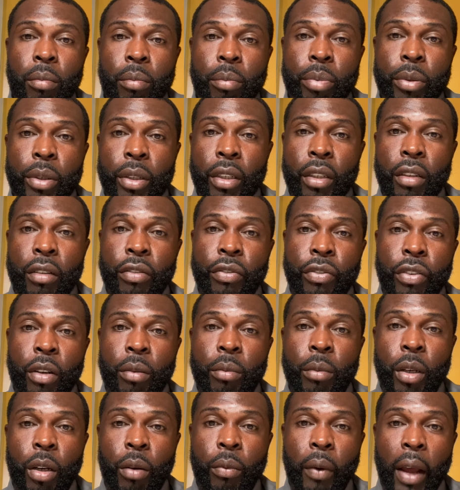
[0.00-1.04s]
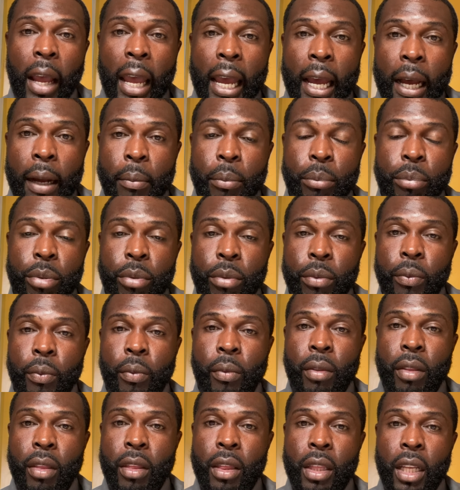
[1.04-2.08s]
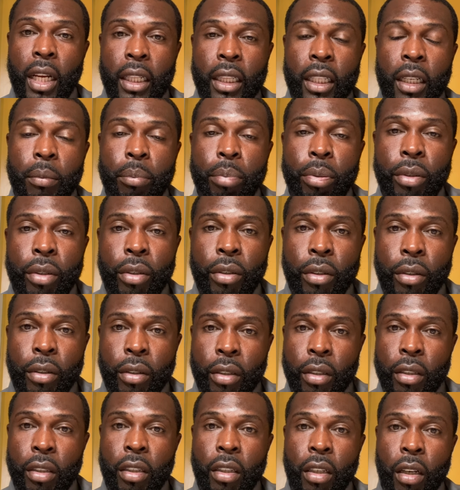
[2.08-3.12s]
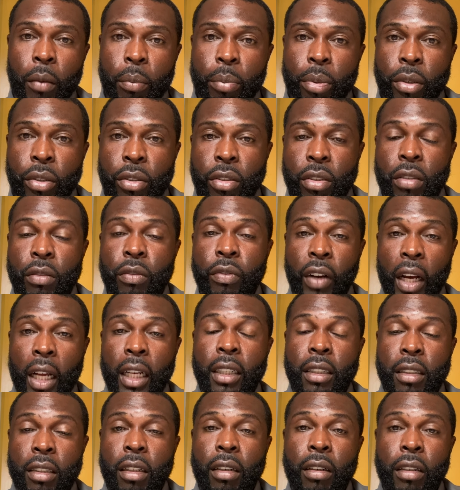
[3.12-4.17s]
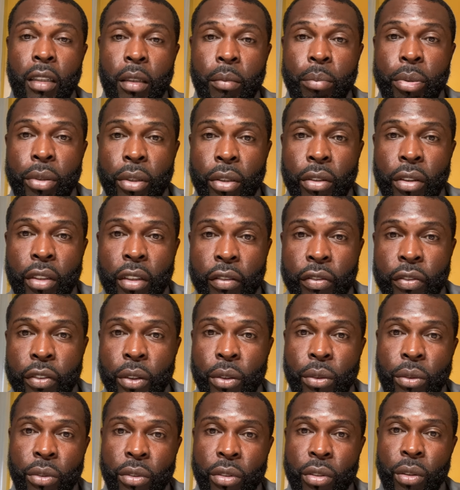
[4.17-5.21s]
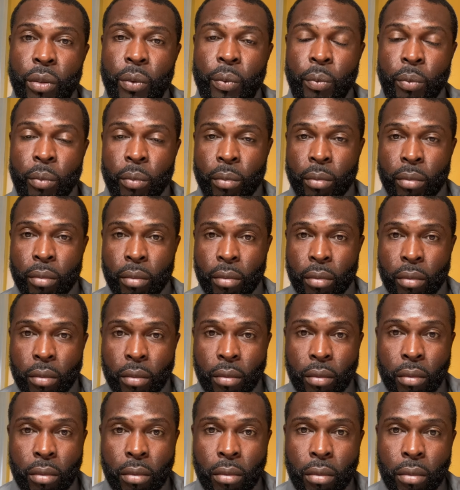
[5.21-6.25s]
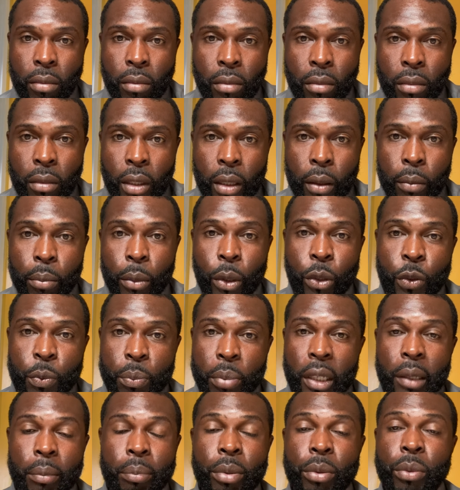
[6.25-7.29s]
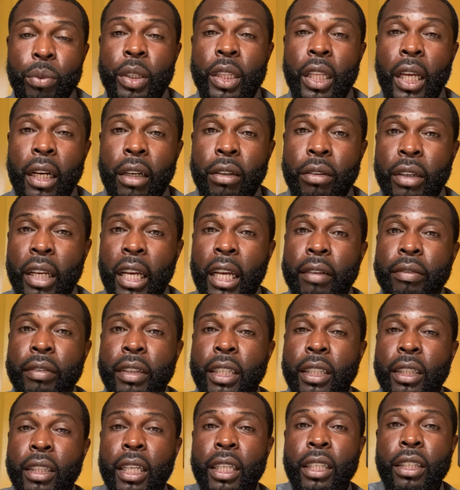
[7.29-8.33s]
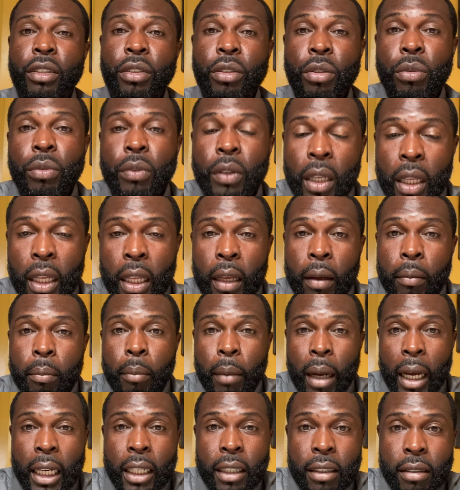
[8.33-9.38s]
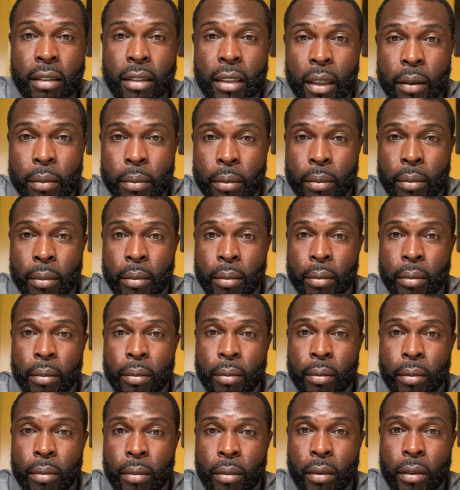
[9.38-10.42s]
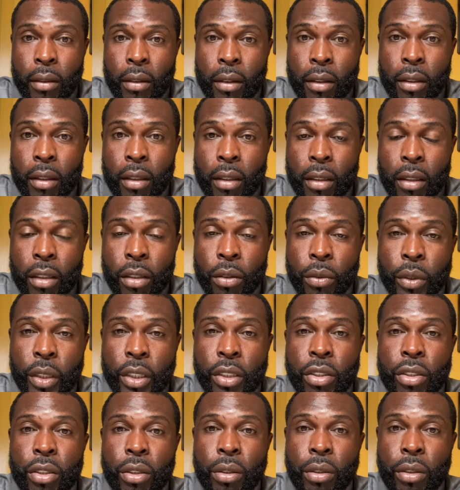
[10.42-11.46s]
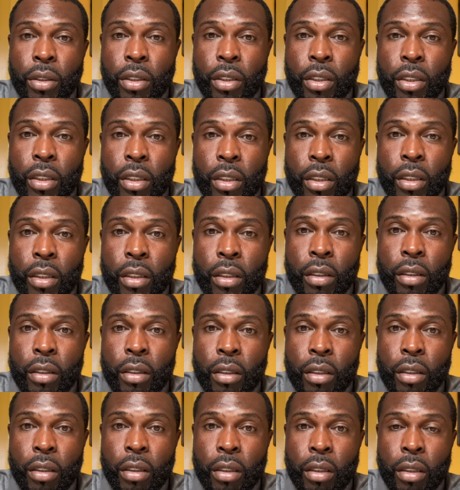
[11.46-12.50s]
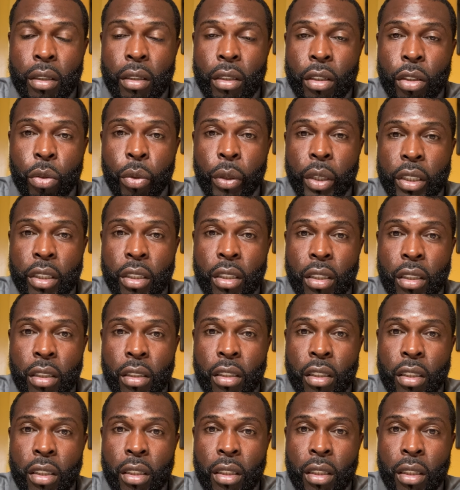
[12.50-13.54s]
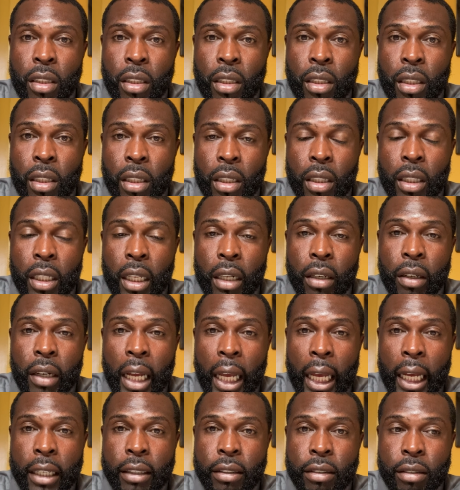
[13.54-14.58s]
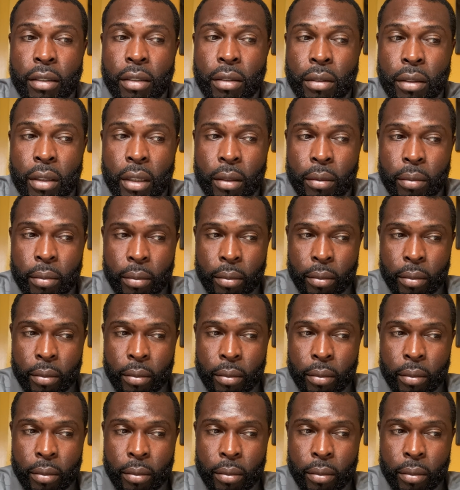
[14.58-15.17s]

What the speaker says: but from an app that they put on, a person voluntarily put on their phone. So most people, when they don't have anything to do, might accept the research questions that are asked to them.